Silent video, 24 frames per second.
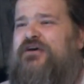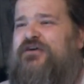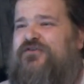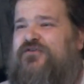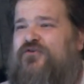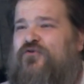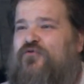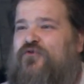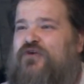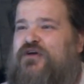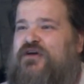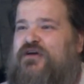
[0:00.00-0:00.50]

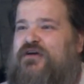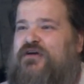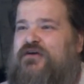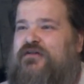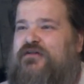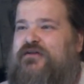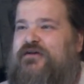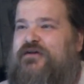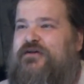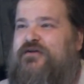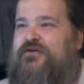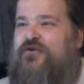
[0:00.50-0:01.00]
So he
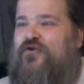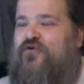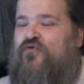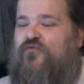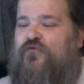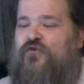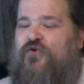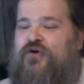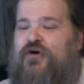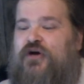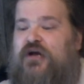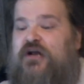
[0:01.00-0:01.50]
leaned
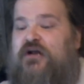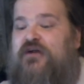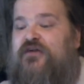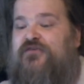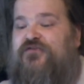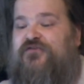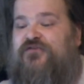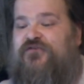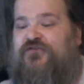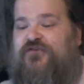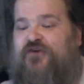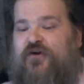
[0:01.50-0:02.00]
over,
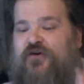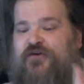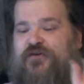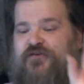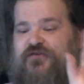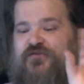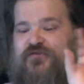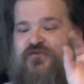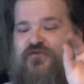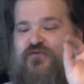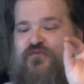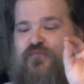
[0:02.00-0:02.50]

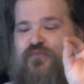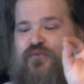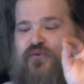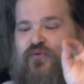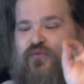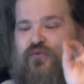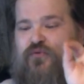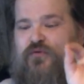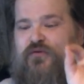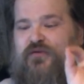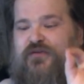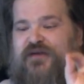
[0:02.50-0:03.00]
started to
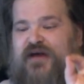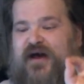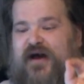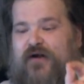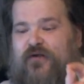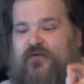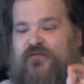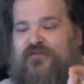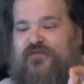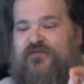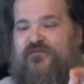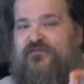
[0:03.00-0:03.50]
pull
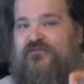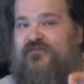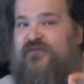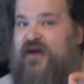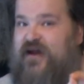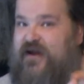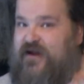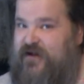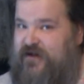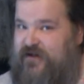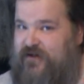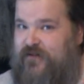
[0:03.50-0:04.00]
down the
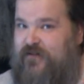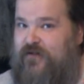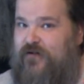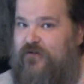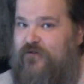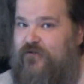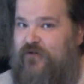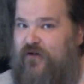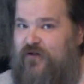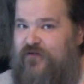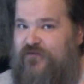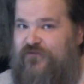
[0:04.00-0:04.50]
veil
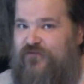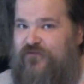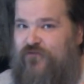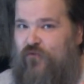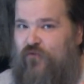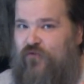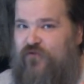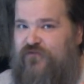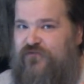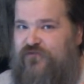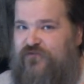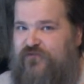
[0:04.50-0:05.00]
across
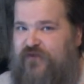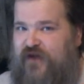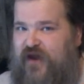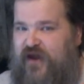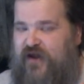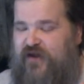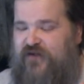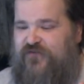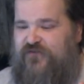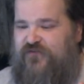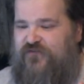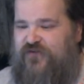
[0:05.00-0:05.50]
Thor's
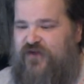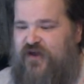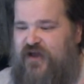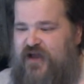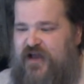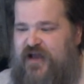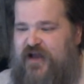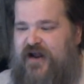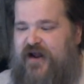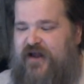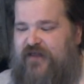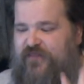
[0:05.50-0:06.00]
face,
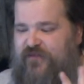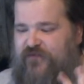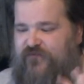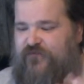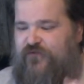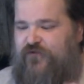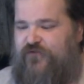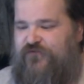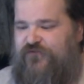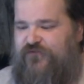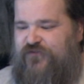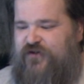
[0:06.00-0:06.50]
and the
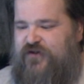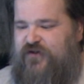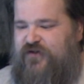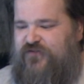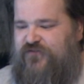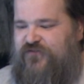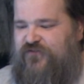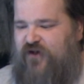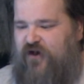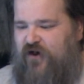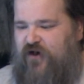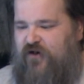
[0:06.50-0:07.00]
first thing he
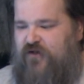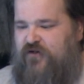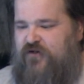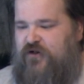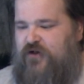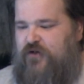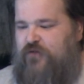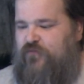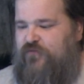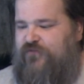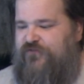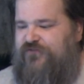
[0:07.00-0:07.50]
saw
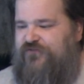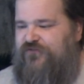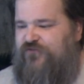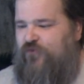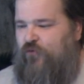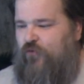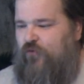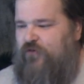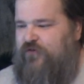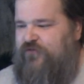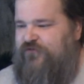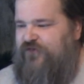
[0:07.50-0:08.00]
was
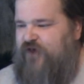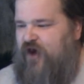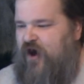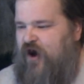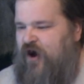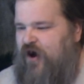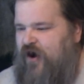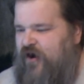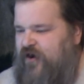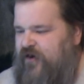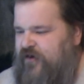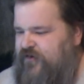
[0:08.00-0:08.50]
Thor's
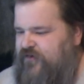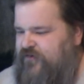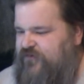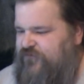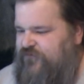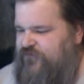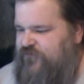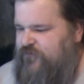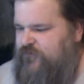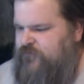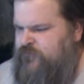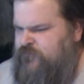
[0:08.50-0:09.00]

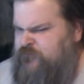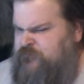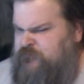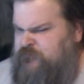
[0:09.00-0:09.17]
eyes.